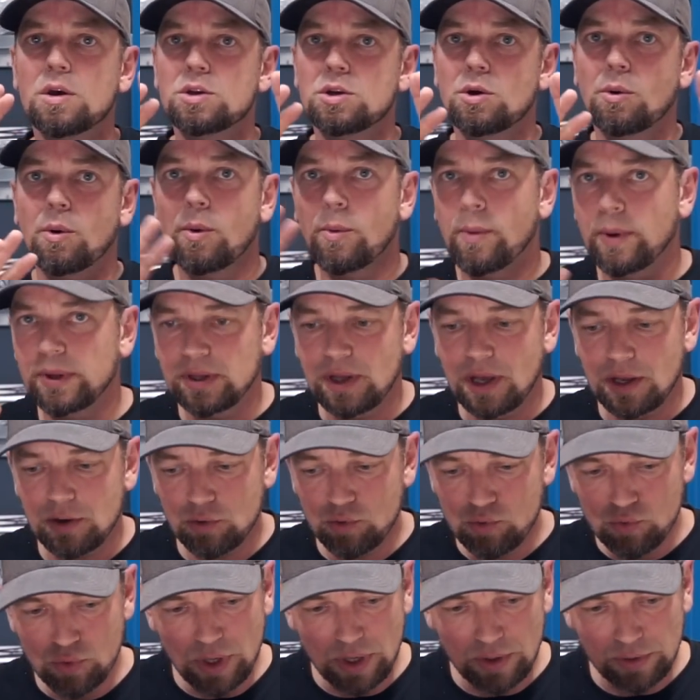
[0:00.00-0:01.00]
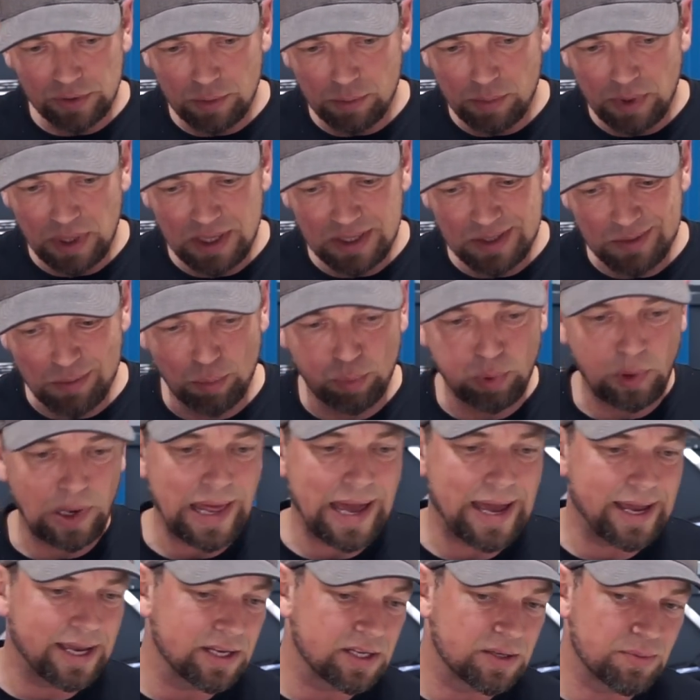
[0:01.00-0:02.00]
So I want that grille to be as
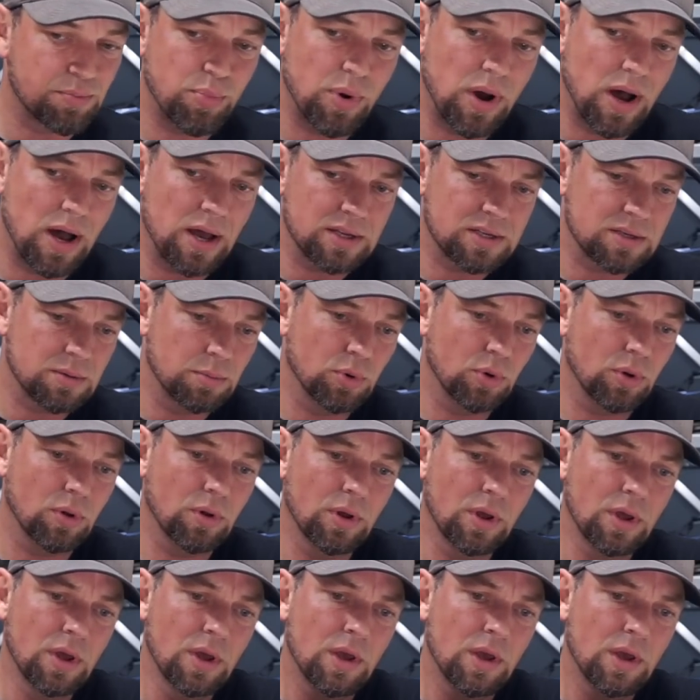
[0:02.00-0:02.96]
black as possible.